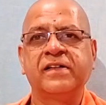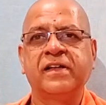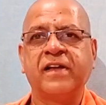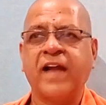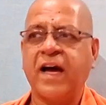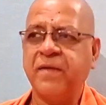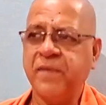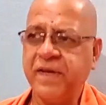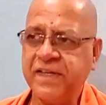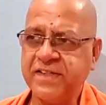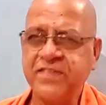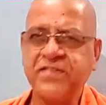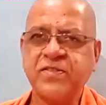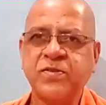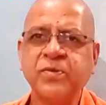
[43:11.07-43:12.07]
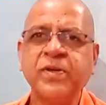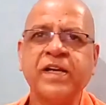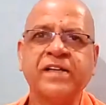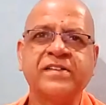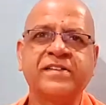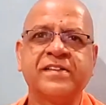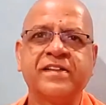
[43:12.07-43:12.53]
Rama is his
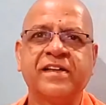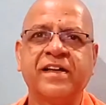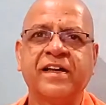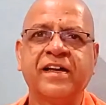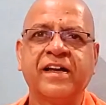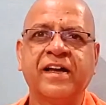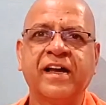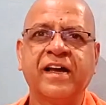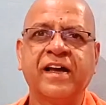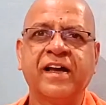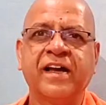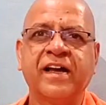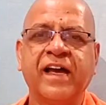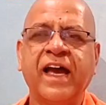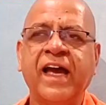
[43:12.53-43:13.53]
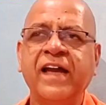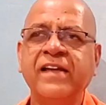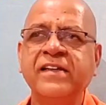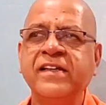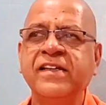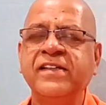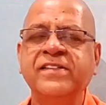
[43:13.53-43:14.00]
student, and
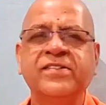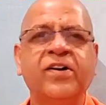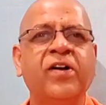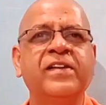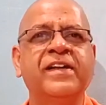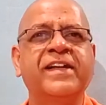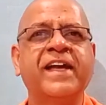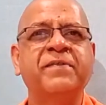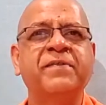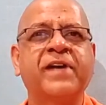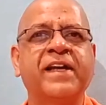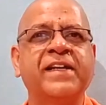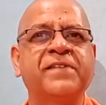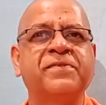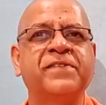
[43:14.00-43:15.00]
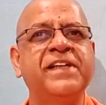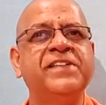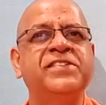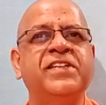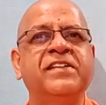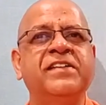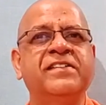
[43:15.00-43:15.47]
he is all the time kind of
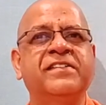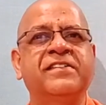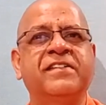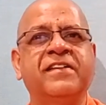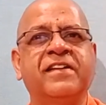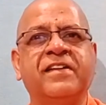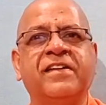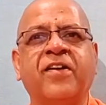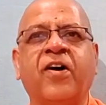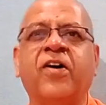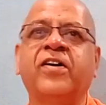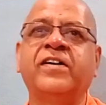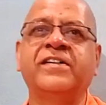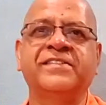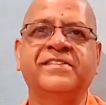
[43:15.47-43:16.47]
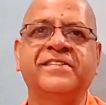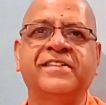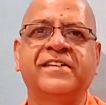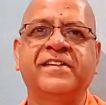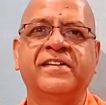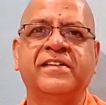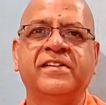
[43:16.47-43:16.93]
teaching Lord.
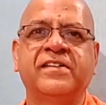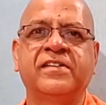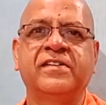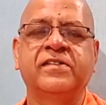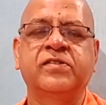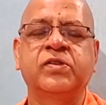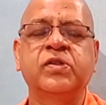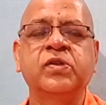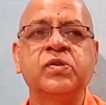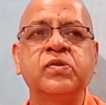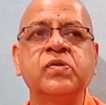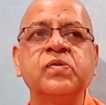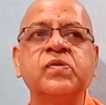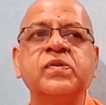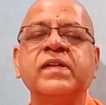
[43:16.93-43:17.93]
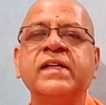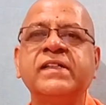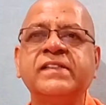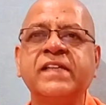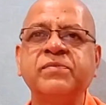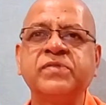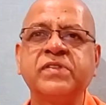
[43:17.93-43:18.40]
So it
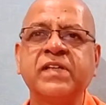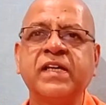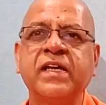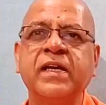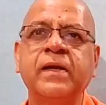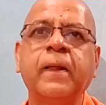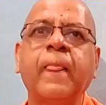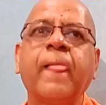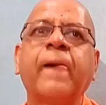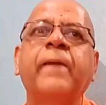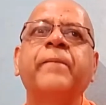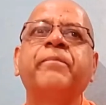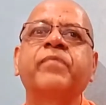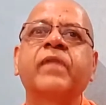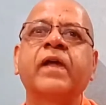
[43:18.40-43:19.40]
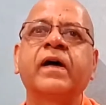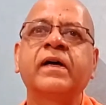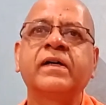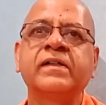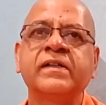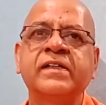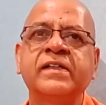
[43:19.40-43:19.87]
seems it
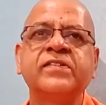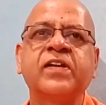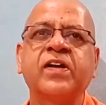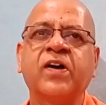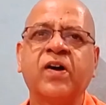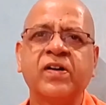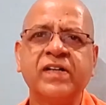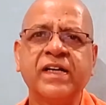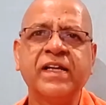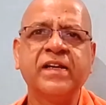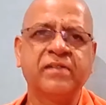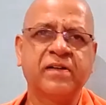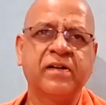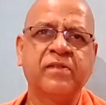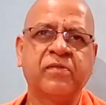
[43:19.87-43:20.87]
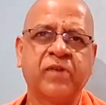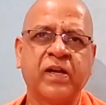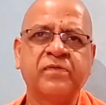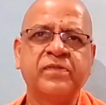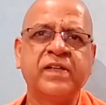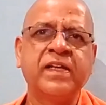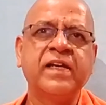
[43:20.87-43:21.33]
is recorded in one
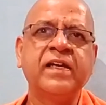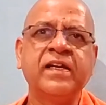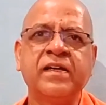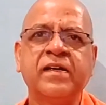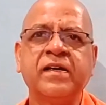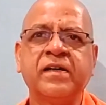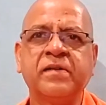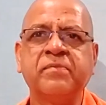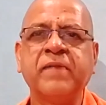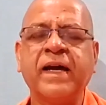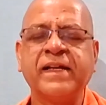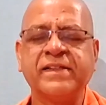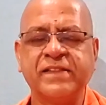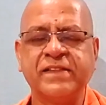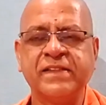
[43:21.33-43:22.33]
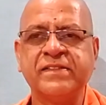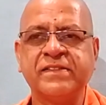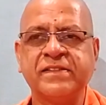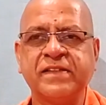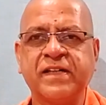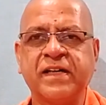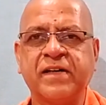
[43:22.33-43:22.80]
of the magazines
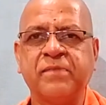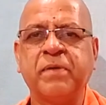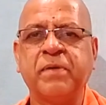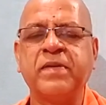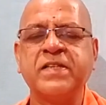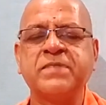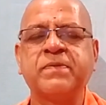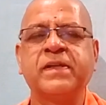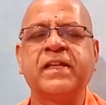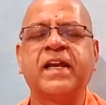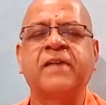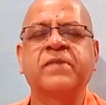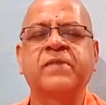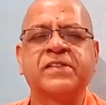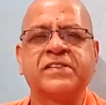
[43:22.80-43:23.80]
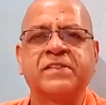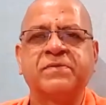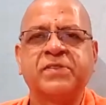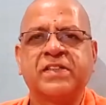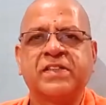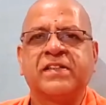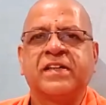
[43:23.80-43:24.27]
published by the Ramakrishna
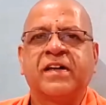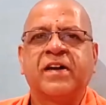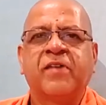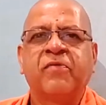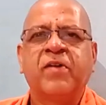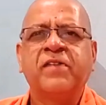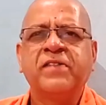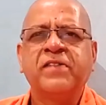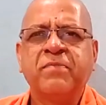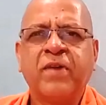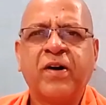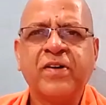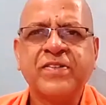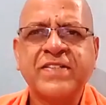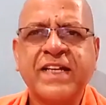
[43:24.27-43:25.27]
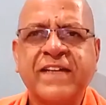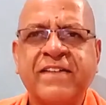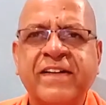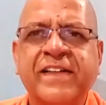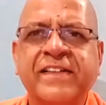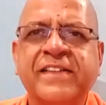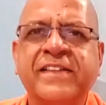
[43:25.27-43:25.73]
Mission. One of the monks had
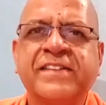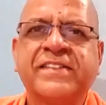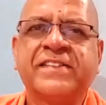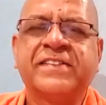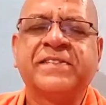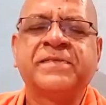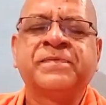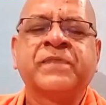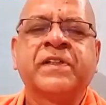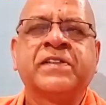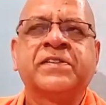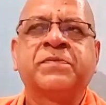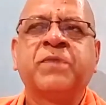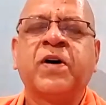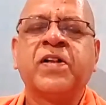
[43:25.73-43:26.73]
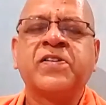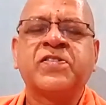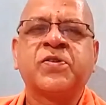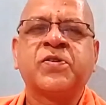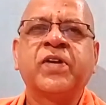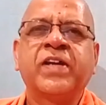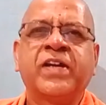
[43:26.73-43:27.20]
written this small
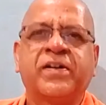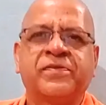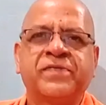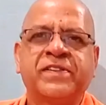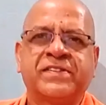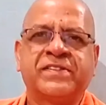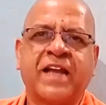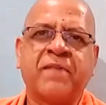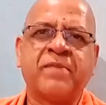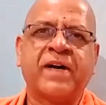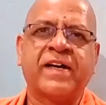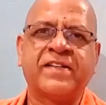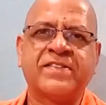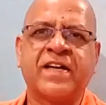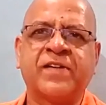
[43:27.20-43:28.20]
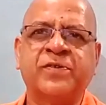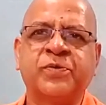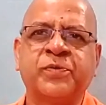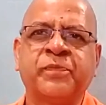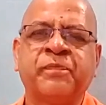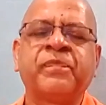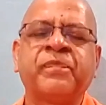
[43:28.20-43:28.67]
story of this Ramayat sadhu,
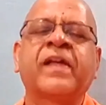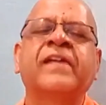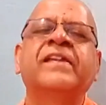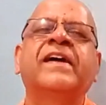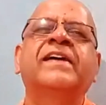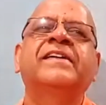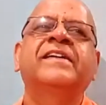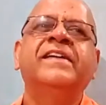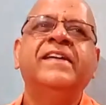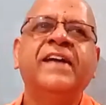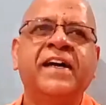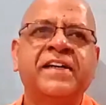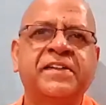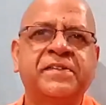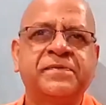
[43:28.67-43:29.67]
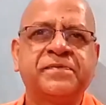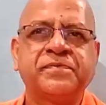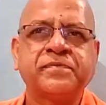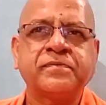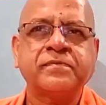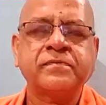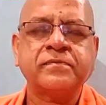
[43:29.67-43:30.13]
that he had
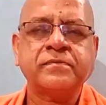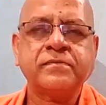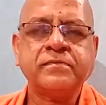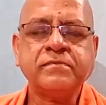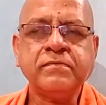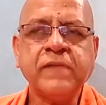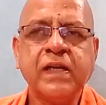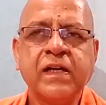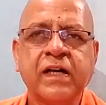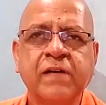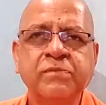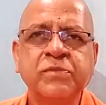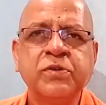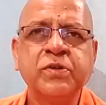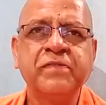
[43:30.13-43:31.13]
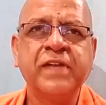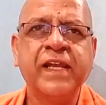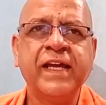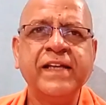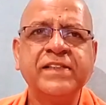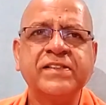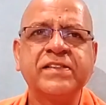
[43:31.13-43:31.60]
come to a
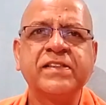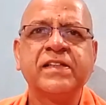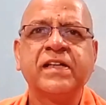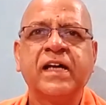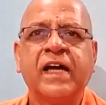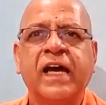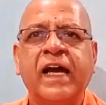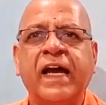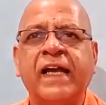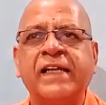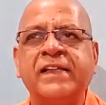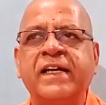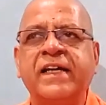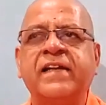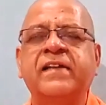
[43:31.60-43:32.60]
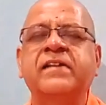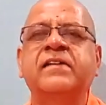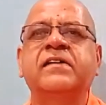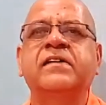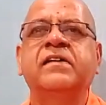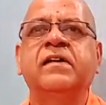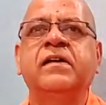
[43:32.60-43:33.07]
village, and there
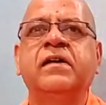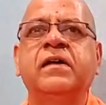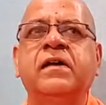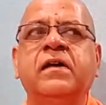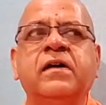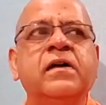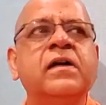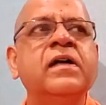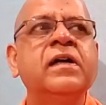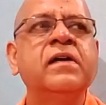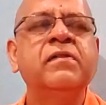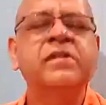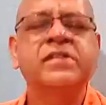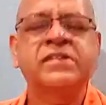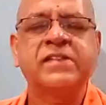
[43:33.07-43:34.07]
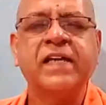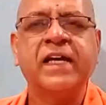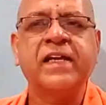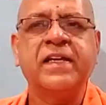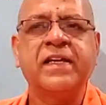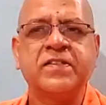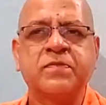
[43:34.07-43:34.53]
he will stay
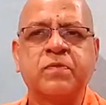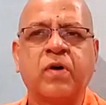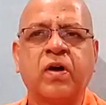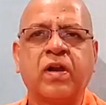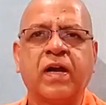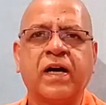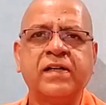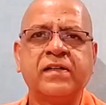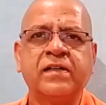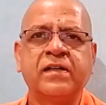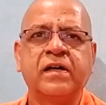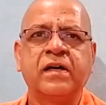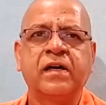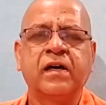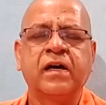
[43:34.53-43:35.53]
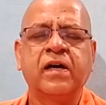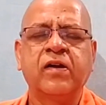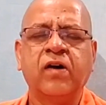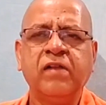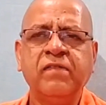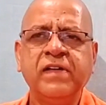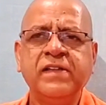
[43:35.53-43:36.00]
in a small hut, and
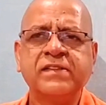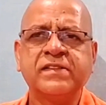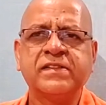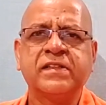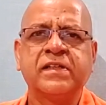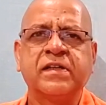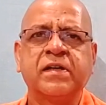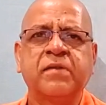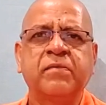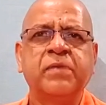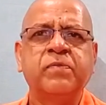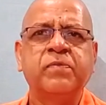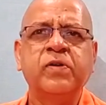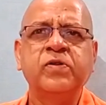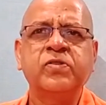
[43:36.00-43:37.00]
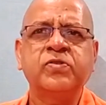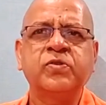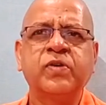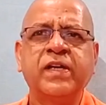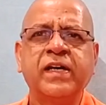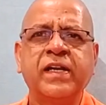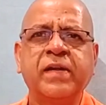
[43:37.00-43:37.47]
always people used to
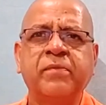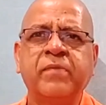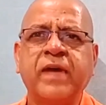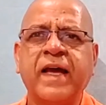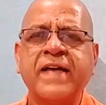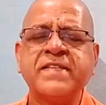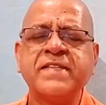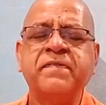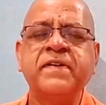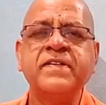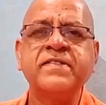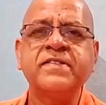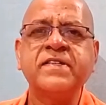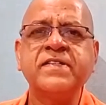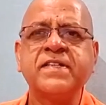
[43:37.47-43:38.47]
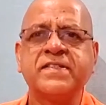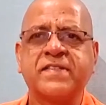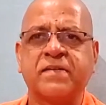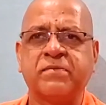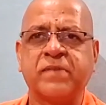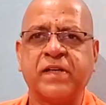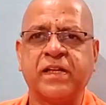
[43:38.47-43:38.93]
hear him as if he is teaching
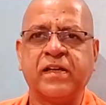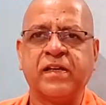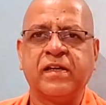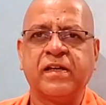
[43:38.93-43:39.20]
somebody.